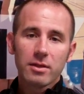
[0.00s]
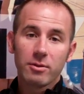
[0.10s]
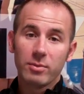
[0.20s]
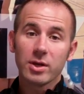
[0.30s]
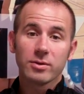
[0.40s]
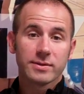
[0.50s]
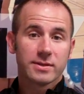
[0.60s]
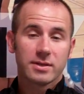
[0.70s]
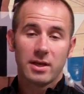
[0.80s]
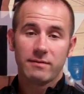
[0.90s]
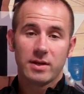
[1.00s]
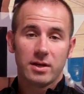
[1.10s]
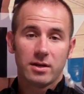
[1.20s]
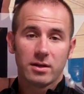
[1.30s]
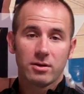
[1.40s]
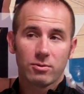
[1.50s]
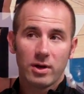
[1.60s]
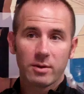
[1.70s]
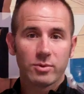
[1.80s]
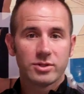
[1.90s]
The middles have done an
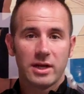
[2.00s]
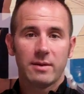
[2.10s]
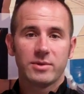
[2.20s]
incredible job